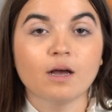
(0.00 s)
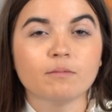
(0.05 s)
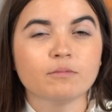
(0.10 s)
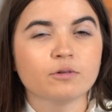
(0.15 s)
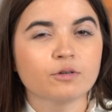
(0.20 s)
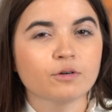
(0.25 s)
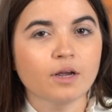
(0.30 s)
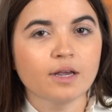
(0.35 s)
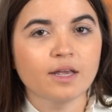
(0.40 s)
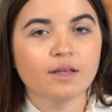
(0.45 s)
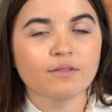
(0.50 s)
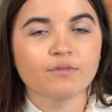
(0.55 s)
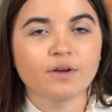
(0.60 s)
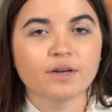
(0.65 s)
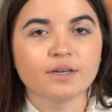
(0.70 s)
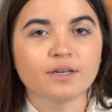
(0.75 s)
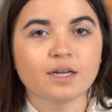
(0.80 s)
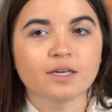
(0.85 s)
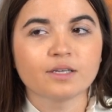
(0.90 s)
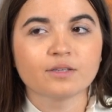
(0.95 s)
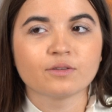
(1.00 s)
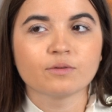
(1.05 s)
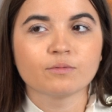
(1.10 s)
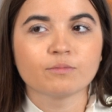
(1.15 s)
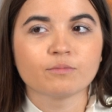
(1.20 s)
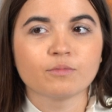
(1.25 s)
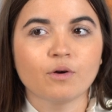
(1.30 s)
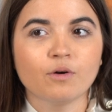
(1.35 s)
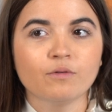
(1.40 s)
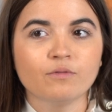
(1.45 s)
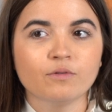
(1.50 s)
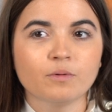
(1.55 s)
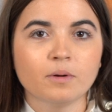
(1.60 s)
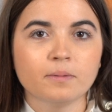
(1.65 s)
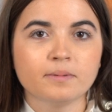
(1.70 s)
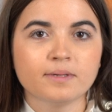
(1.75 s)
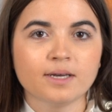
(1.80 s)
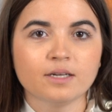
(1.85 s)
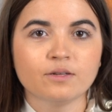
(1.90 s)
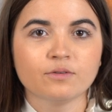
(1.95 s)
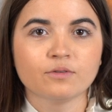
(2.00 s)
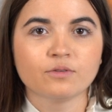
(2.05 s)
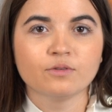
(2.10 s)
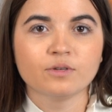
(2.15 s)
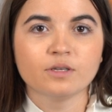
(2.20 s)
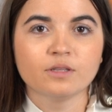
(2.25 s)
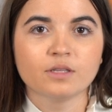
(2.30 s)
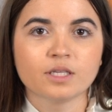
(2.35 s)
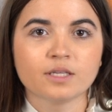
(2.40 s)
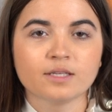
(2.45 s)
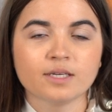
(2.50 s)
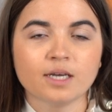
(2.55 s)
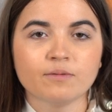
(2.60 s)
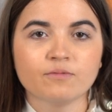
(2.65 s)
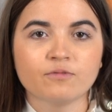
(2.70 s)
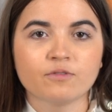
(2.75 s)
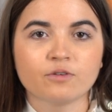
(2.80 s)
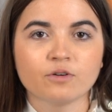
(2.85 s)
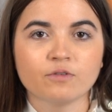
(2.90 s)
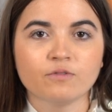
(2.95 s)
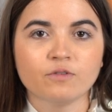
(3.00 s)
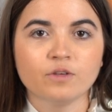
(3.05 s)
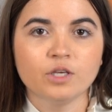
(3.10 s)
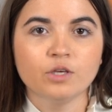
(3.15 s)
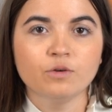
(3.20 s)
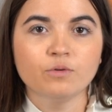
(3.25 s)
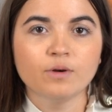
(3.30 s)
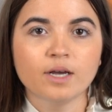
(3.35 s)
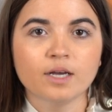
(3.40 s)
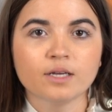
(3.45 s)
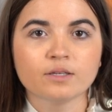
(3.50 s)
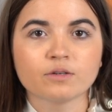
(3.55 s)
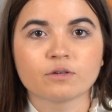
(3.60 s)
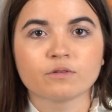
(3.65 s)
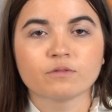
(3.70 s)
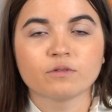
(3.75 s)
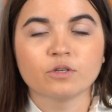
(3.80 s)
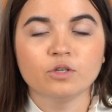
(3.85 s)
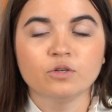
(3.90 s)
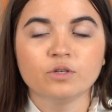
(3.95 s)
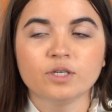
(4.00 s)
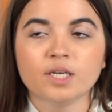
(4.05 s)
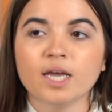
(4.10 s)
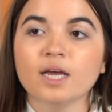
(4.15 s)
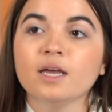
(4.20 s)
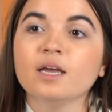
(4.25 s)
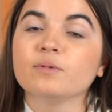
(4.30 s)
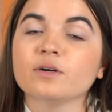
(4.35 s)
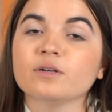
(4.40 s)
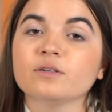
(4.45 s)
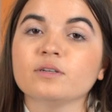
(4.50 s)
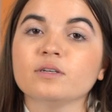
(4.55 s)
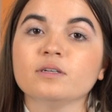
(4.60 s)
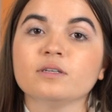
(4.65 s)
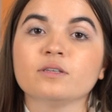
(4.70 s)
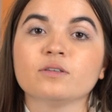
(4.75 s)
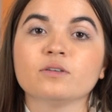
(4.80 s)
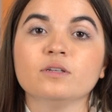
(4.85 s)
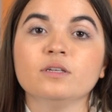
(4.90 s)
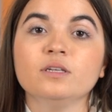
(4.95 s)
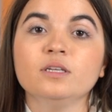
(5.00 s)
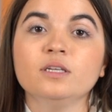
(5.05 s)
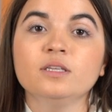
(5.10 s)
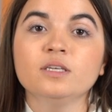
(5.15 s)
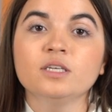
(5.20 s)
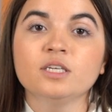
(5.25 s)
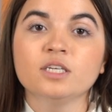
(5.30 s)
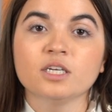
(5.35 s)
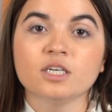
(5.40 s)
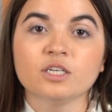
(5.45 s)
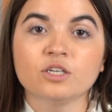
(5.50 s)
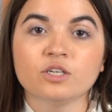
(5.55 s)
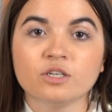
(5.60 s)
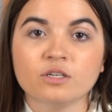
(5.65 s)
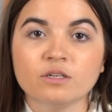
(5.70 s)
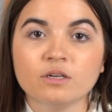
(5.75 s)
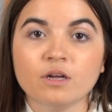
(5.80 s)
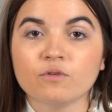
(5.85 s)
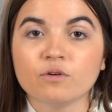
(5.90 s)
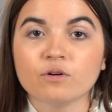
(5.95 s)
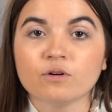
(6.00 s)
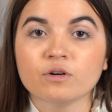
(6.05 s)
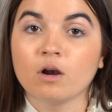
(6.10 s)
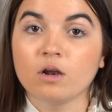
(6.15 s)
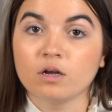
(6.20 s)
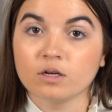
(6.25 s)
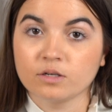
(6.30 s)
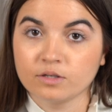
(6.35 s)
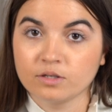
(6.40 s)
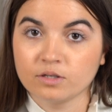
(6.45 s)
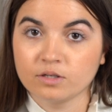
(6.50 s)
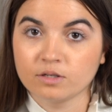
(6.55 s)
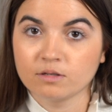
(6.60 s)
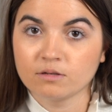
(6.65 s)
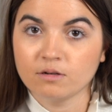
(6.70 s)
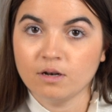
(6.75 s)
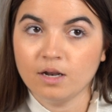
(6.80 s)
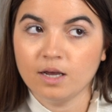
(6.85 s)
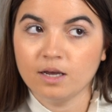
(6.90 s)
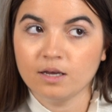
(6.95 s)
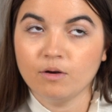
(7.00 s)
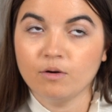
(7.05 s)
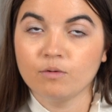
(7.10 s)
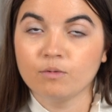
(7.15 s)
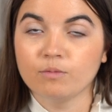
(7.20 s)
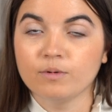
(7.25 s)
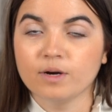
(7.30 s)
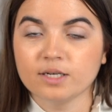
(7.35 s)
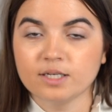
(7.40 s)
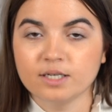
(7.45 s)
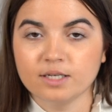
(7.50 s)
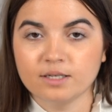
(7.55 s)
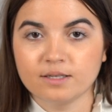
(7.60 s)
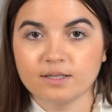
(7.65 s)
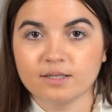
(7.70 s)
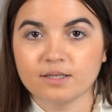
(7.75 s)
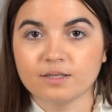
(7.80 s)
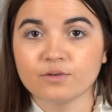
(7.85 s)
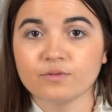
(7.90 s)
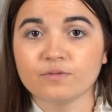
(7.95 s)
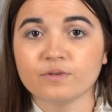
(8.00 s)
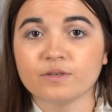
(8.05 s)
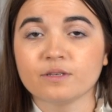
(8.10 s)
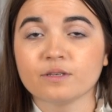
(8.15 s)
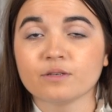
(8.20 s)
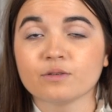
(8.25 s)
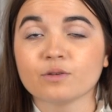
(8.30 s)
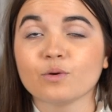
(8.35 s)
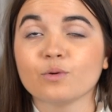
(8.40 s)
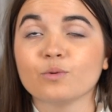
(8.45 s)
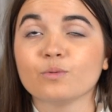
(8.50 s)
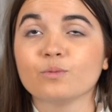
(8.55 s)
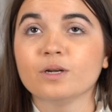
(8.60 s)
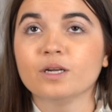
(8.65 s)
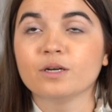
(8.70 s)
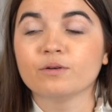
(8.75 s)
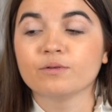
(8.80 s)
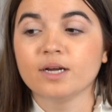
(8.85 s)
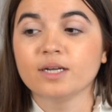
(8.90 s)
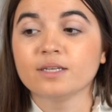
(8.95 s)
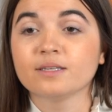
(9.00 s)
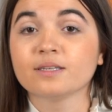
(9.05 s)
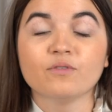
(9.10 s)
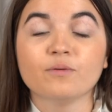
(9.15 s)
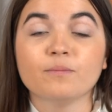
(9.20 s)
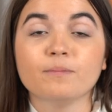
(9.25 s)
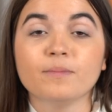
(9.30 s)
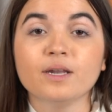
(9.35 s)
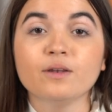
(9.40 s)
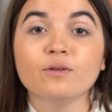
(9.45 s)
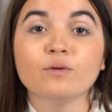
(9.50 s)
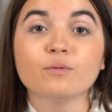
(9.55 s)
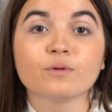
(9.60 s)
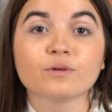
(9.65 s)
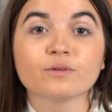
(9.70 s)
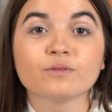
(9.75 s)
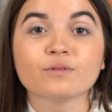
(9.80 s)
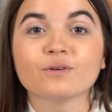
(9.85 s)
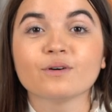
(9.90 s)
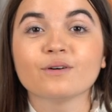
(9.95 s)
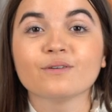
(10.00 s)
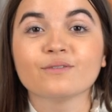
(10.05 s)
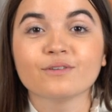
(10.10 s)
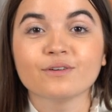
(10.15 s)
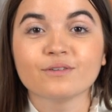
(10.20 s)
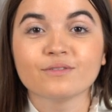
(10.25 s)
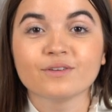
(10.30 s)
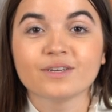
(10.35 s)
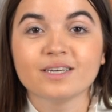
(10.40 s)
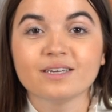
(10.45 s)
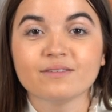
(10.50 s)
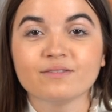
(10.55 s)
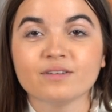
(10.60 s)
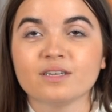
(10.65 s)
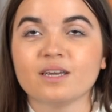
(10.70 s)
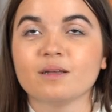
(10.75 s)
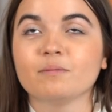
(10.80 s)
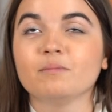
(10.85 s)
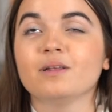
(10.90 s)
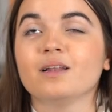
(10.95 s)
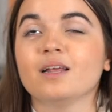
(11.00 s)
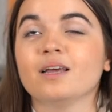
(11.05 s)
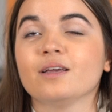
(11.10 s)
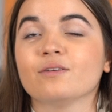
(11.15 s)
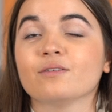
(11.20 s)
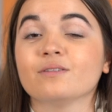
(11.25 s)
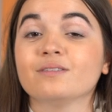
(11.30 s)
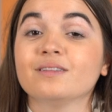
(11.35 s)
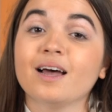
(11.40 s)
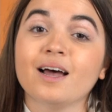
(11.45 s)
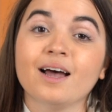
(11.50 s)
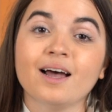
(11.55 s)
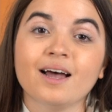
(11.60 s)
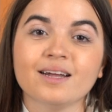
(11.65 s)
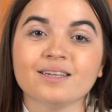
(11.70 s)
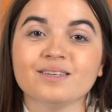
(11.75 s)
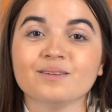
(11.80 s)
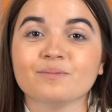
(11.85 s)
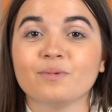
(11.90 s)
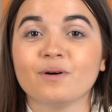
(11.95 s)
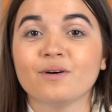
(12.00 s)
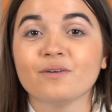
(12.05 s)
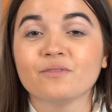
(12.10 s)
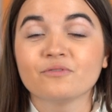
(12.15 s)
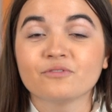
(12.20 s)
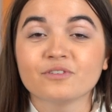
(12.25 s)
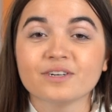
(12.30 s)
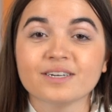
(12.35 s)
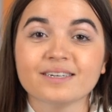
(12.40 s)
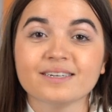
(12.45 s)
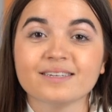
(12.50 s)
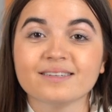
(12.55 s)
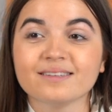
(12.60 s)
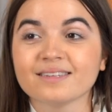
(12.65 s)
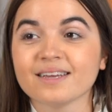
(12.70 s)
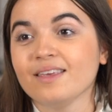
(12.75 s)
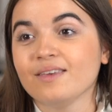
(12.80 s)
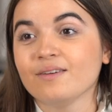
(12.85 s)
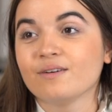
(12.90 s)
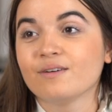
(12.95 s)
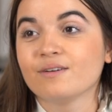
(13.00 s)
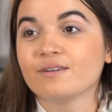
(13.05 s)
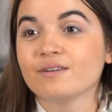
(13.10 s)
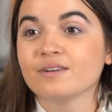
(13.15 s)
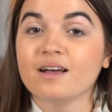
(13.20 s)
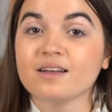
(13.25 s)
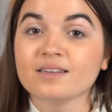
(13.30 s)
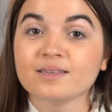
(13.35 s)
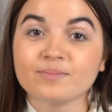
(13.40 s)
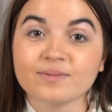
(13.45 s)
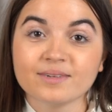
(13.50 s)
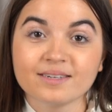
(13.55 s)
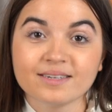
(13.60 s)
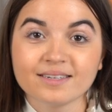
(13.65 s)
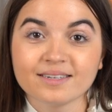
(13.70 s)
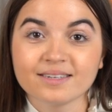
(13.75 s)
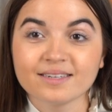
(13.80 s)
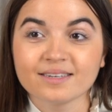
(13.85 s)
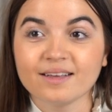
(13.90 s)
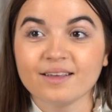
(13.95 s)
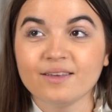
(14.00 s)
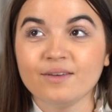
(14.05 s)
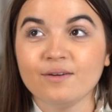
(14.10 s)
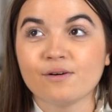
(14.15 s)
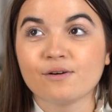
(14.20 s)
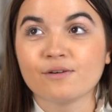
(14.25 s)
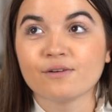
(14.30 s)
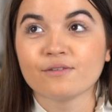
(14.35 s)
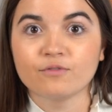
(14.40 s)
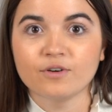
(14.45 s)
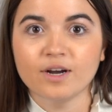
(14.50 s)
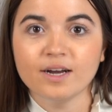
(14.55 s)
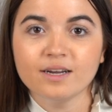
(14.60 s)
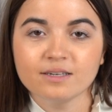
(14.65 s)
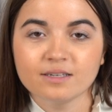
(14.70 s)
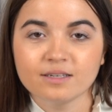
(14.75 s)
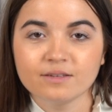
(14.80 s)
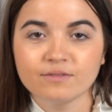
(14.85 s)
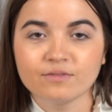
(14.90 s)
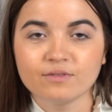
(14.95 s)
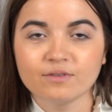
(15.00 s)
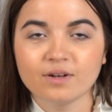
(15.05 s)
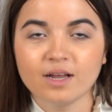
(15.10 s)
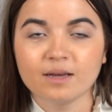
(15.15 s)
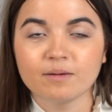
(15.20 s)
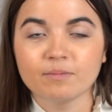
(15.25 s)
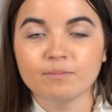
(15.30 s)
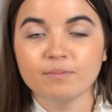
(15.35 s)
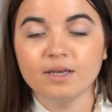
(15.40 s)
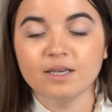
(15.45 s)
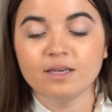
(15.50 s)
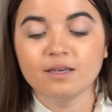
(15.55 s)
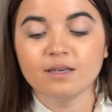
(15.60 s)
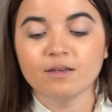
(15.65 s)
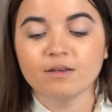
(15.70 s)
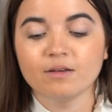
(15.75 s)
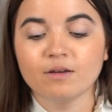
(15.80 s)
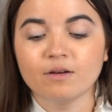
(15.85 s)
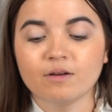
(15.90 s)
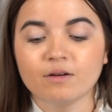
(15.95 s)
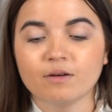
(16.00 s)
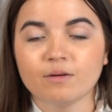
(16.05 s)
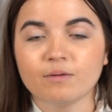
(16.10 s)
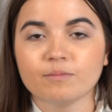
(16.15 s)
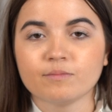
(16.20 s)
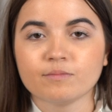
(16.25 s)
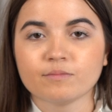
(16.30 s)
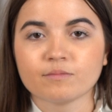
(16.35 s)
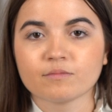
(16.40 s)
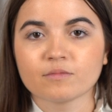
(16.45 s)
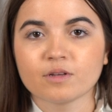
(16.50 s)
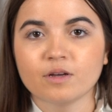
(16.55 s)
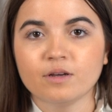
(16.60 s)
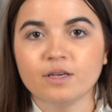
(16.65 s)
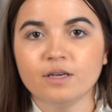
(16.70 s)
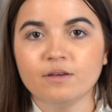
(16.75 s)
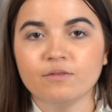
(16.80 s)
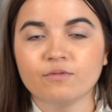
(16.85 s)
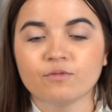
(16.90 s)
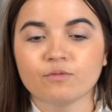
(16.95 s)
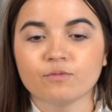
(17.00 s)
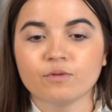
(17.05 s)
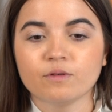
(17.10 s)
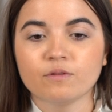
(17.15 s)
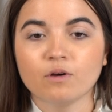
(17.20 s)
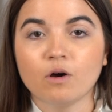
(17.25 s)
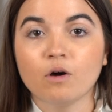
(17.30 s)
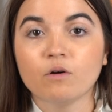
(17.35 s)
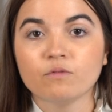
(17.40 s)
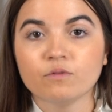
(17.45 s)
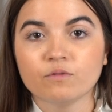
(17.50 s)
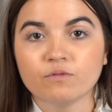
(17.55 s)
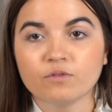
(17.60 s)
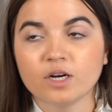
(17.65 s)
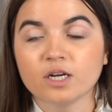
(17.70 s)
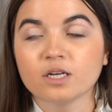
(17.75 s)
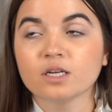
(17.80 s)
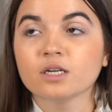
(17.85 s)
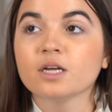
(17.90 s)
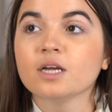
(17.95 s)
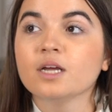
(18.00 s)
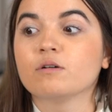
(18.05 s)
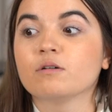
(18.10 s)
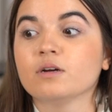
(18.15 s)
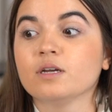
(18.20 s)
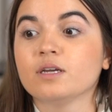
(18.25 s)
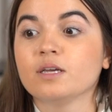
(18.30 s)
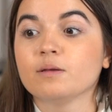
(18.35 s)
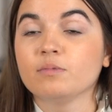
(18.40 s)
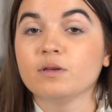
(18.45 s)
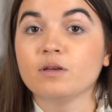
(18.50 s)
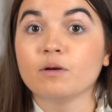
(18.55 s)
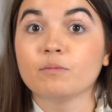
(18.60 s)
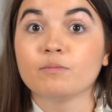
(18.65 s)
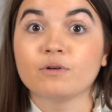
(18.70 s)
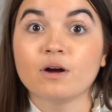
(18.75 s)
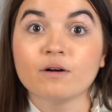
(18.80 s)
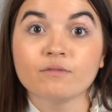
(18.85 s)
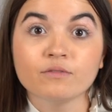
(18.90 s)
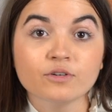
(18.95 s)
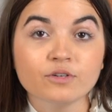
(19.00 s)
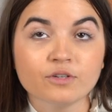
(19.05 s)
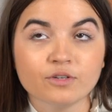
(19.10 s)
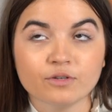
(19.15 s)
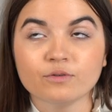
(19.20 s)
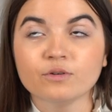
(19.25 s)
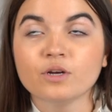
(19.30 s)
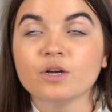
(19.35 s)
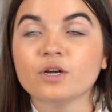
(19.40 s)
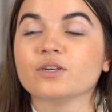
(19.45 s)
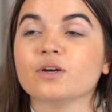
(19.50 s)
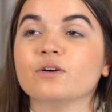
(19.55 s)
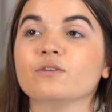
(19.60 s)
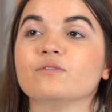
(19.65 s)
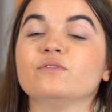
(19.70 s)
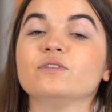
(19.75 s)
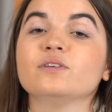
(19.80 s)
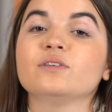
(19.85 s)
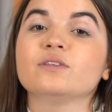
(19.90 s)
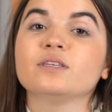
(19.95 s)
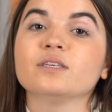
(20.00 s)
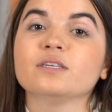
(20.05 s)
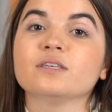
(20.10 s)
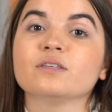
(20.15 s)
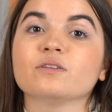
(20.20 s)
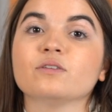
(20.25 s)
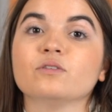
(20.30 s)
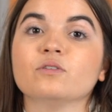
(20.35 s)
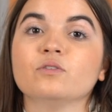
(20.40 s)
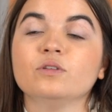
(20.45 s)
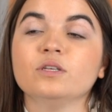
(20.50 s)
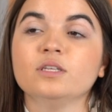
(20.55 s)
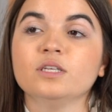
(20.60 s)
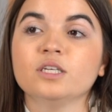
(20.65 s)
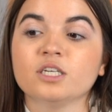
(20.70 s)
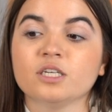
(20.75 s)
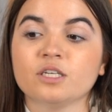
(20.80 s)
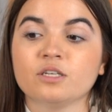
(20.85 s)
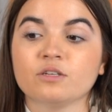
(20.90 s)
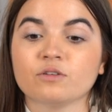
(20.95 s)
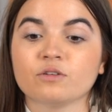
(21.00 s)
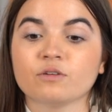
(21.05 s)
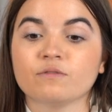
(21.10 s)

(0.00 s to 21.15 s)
I'm sure I can find like some other website who's doing the same for the US or the UK, but it's an initiation for clocks, like watches. So this is really great. The men you want to offer the gift, it can be like your dad, your boyfriend, your husband, your friend, if you like making a gift with other friends, or it can be your brother too. So this is an initiation.